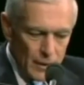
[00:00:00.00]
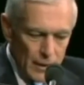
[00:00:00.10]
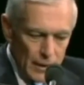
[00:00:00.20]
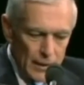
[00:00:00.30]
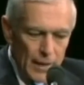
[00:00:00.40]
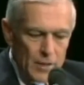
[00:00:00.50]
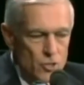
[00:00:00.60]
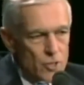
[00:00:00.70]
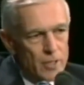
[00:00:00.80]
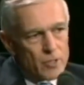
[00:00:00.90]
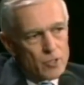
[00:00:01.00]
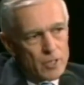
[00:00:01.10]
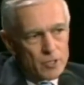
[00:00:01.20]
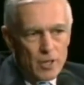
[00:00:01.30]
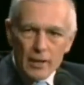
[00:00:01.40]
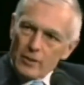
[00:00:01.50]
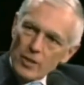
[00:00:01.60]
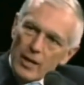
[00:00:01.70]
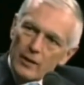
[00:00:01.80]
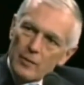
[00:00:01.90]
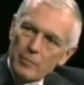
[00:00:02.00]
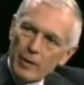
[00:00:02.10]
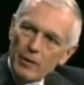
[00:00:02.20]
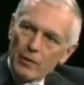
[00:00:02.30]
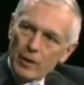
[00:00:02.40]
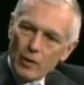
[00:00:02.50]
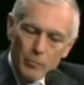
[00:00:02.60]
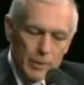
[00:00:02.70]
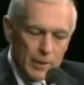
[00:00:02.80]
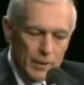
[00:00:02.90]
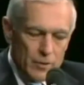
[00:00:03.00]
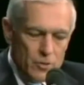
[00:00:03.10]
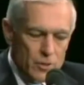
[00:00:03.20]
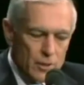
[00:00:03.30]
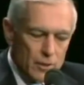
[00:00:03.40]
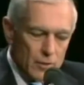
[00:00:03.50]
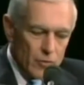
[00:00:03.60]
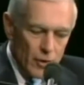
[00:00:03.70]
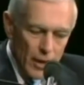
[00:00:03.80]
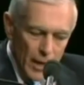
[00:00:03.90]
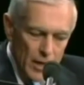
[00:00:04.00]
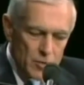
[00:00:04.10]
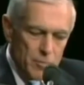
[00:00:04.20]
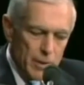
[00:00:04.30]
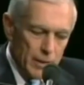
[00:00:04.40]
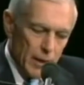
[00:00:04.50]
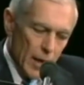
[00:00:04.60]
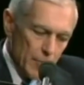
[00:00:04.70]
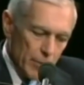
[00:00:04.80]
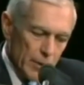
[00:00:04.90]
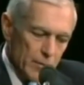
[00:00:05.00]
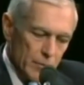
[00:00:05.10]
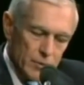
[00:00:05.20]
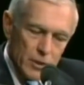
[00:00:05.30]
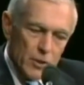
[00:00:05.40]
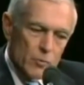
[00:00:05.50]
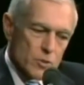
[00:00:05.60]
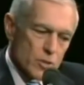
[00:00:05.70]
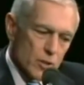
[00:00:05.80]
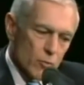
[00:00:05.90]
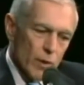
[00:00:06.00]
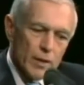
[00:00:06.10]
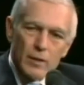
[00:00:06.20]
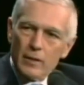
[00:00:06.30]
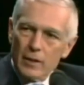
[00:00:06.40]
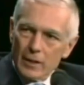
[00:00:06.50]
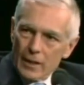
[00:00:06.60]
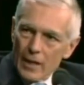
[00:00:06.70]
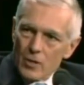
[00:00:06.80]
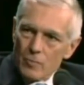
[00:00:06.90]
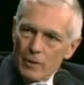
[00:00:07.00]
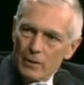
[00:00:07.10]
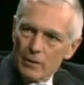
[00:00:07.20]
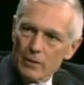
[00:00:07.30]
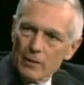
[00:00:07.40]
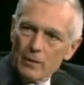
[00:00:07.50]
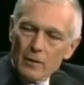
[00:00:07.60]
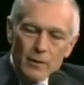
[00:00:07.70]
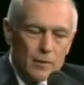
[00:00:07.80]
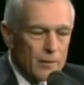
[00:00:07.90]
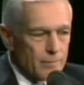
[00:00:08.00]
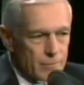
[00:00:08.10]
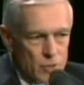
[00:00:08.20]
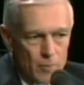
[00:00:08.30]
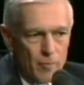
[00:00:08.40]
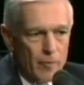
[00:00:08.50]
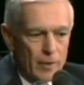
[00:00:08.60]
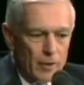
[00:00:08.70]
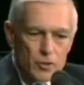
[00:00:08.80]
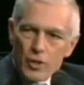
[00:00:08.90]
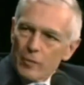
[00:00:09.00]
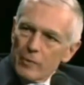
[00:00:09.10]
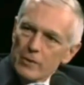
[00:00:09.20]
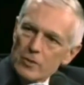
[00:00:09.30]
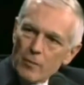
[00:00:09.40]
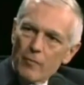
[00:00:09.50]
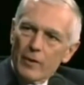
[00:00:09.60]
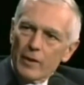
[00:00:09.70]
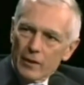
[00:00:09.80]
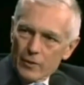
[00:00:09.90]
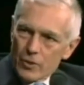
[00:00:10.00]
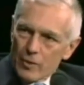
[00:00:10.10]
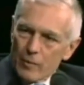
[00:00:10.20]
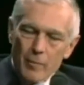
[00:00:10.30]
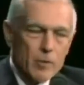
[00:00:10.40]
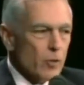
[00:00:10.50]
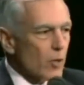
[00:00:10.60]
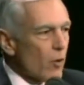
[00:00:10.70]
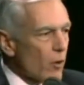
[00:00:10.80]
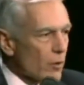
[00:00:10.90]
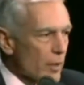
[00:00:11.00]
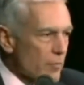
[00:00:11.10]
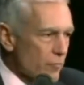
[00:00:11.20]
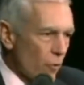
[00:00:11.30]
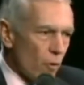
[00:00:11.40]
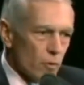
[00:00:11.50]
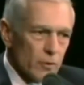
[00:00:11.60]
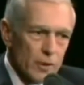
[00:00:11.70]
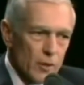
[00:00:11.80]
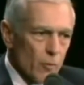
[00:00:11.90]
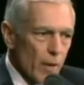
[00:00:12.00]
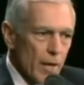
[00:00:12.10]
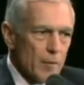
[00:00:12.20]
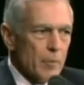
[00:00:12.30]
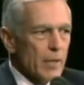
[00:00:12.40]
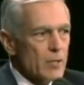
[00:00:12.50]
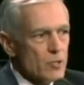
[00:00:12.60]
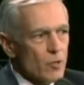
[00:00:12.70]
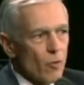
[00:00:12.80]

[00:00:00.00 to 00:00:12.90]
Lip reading: in that sense, it's not exactly parallel, because there has been, I believe, continuous Iranian engagement. Some of it legitimate, some of it illegitimate. I mean, you can hardly fault Iran because they're